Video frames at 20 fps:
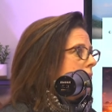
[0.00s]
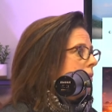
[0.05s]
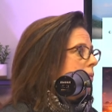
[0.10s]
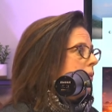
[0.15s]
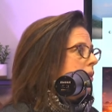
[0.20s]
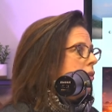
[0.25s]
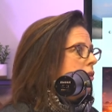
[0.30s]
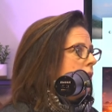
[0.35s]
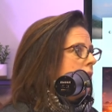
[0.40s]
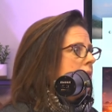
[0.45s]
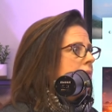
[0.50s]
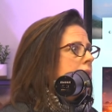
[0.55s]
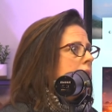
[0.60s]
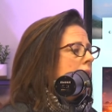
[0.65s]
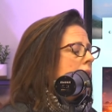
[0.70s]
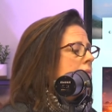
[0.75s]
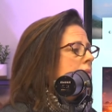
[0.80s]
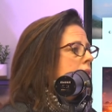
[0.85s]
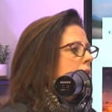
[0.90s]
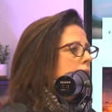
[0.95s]
when you're having
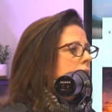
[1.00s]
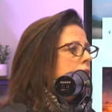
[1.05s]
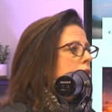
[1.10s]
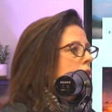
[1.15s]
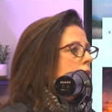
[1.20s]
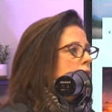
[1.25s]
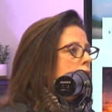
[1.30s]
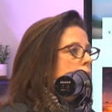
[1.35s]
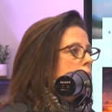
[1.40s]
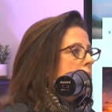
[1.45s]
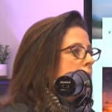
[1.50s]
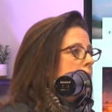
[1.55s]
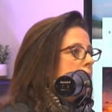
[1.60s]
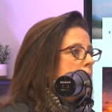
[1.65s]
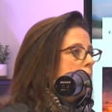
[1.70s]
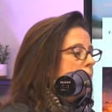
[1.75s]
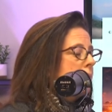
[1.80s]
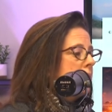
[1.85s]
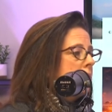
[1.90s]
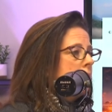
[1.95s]
conversations with
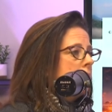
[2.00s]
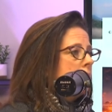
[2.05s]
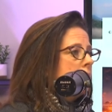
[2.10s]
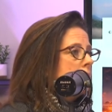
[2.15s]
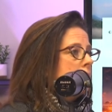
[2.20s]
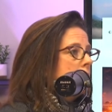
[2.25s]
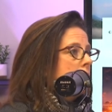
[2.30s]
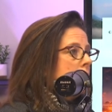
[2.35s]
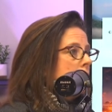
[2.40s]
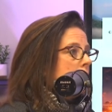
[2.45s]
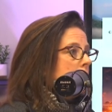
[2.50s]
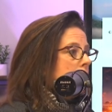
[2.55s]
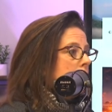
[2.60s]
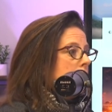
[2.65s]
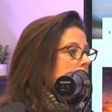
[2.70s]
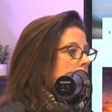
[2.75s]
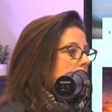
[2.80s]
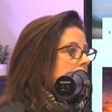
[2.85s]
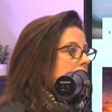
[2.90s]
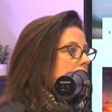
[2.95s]
them, because
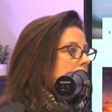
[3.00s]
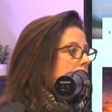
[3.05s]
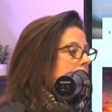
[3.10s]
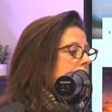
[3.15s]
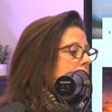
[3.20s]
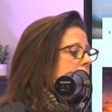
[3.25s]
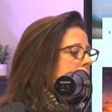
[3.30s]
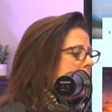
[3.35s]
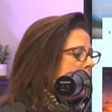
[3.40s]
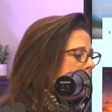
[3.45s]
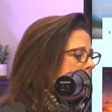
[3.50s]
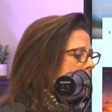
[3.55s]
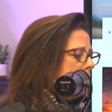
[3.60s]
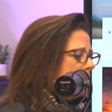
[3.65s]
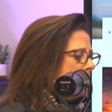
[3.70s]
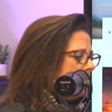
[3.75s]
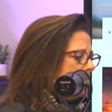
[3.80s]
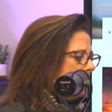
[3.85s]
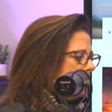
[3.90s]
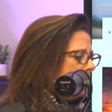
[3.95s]
if that
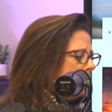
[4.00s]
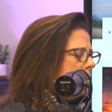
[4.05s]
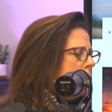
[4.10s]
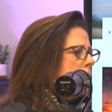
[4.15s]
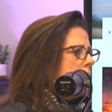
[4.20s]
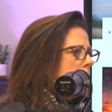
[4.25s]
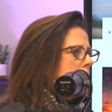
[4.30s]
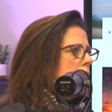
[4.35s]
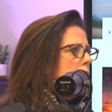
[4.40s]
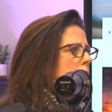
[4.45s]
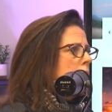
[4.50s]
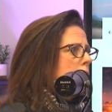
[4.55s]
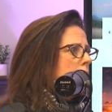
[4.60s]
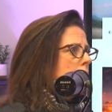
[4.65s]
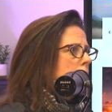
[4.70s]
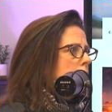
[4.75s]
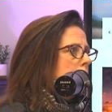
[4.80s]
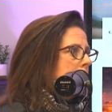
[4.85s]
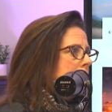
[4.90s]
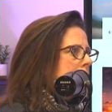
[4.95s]

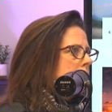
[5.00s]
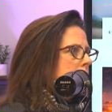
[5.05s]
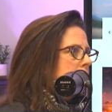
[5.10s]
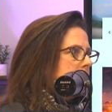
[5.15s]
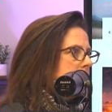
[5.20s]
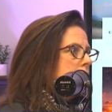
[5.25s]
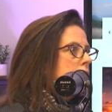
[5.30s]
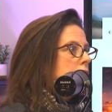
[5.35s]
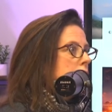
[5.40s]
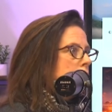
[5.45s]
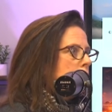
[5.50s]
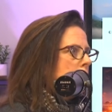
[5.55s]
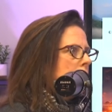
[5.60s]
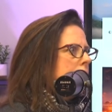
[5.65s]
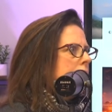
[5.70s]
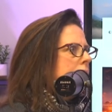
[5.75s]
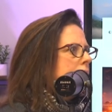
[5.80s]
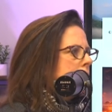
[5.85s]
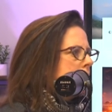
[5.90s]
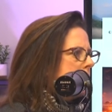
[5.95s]
CEO has a vision,
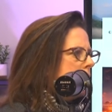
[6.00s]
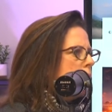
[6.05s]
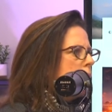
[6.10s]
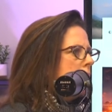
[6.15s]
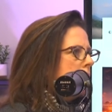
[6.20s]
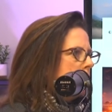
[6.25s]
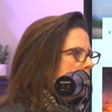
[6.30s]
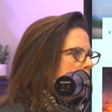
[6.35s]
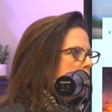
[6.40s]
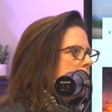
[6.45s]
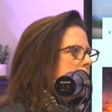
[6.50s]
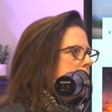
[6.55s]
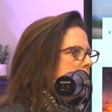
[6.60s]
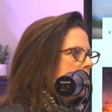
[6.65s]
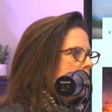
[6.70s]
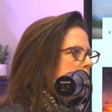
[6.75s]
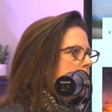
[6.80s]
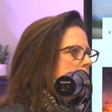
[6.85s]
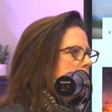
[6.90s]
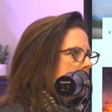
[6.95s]
right? And they mm-hmm. want to be
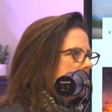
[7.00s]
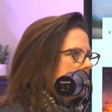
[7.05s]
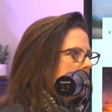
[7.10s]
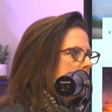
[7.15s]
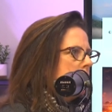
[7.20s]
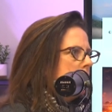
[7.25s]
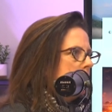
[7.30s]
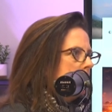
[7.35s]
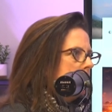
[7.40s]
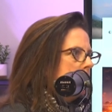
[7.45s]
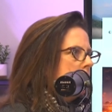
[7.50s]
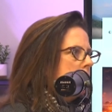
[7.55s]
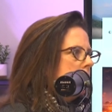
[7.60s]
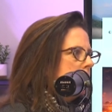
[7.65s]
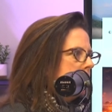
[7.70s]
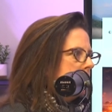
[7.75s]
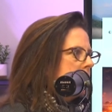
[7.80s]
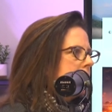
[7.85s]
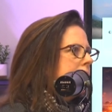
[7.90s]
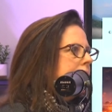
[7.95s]
able
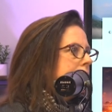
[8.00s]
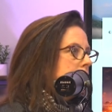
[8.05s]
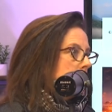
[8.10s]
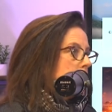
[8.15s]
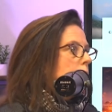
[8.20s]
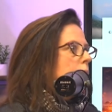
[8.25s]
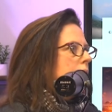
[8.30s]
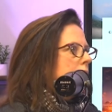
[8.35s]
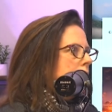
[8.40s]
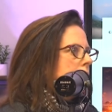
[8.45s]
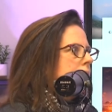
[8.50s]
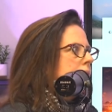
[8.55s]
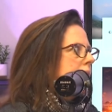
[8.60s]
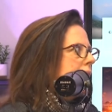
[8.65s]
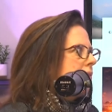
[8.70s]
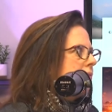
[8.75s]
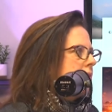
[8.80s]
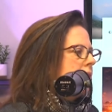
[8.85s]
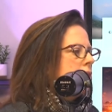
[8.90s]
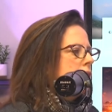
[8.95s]
to get wherever
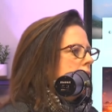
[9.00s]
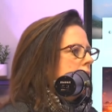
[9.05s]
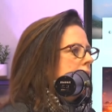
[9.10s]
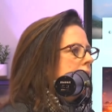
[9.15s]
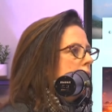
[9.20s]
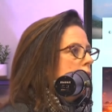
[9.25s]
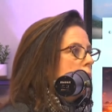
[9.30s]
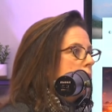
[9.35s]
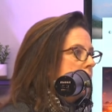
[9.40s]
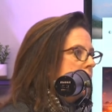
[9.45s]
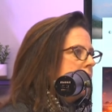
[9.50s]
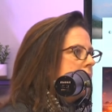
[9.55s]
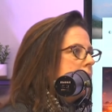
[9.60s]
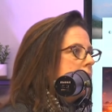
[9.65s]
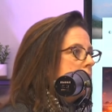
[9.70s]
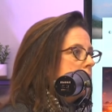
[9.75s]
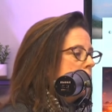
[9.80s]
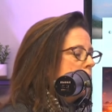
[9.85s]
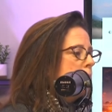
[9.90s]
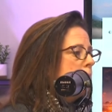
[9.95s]
that vision is. Well, they
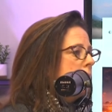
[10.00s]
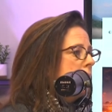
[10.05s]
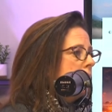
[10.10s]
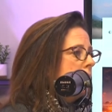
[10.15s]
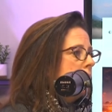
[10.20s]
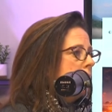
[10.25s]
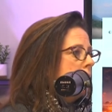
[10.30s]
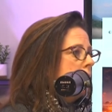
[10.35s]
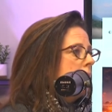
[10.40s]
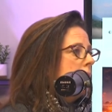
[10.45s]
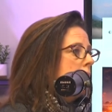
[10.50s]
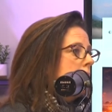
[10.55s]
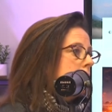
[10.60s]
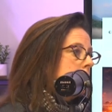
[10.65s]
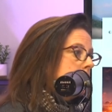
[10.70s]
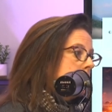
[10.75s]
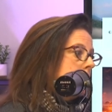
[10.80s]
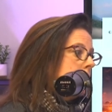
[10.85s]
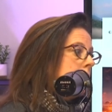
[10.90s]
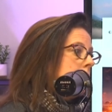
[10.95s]
need somebody
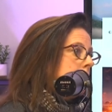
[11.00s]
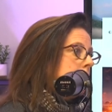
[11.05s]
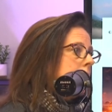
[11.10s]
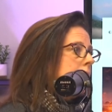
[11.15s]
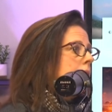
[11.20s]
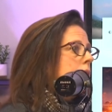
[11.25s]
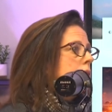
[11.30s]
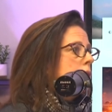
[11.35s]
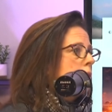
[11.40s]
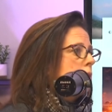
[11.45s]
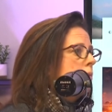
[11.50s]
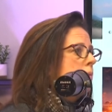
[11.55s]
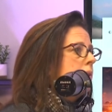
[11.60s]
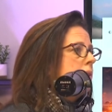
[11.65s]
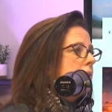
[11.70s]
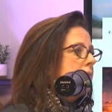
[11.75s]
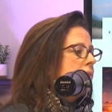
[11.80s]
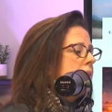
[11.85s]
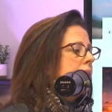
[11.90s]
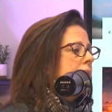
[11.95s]
sitting next to them
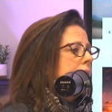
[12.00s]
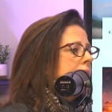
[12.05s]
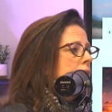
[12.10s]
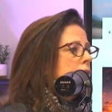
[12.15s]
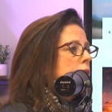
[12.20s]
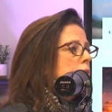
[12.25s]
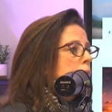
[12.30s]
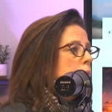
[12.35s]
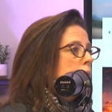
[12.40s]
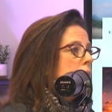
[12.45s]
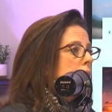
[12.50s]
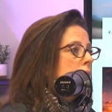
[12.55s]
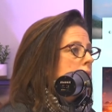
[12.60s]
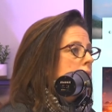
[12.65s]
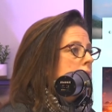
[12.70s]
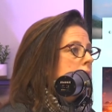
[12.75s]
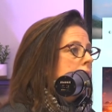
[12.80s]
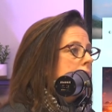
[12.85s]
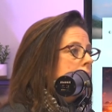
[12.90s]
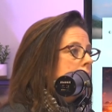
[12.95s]
on the financial
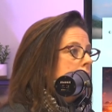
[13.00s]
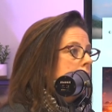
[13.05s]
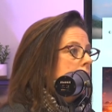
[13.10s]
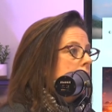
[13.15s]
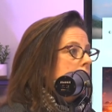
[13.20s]
world that